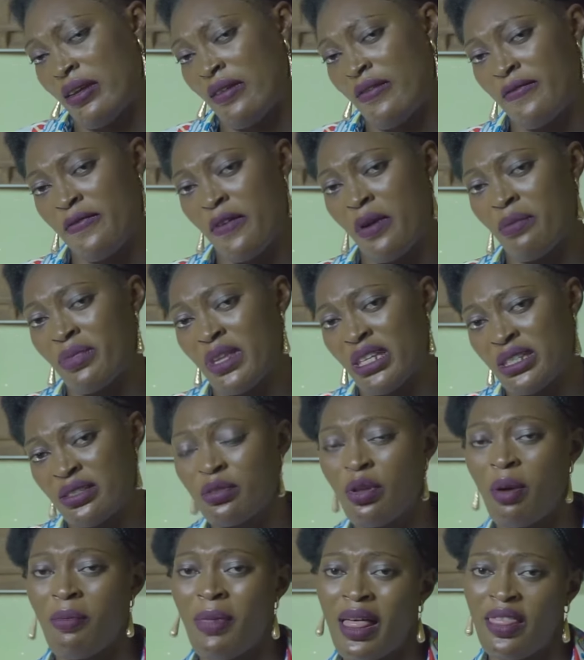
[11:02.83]
from this
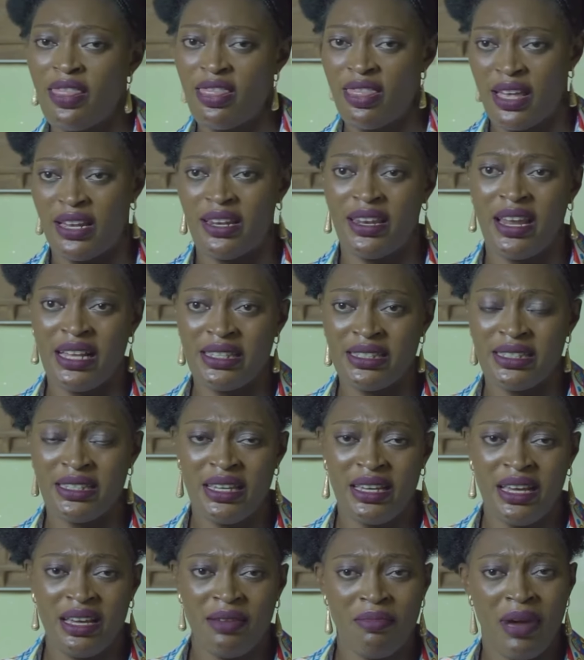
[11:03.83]
normal thing that
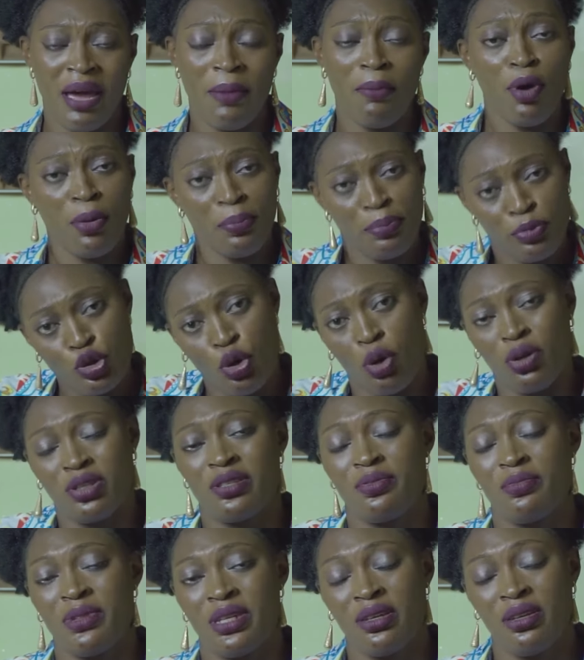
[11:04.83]
my mom
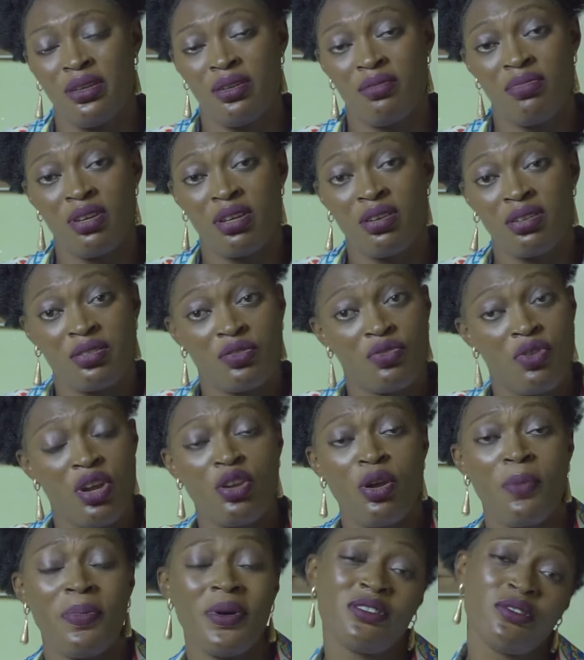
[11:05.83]
taught me? Because
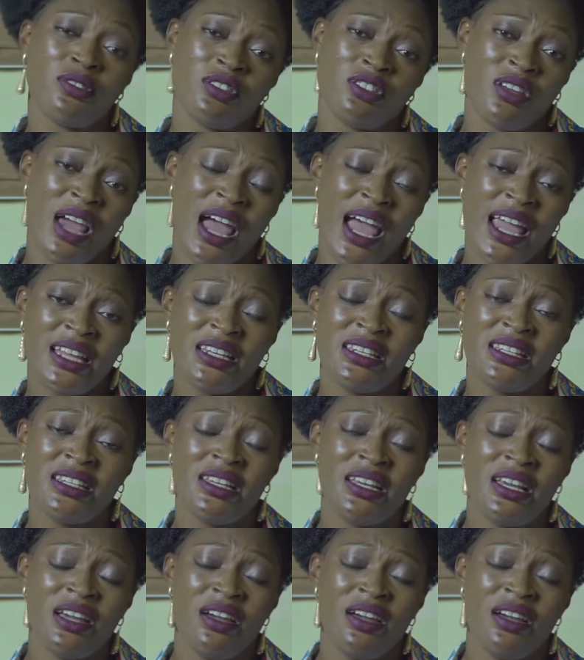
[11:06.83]
growing up as a child,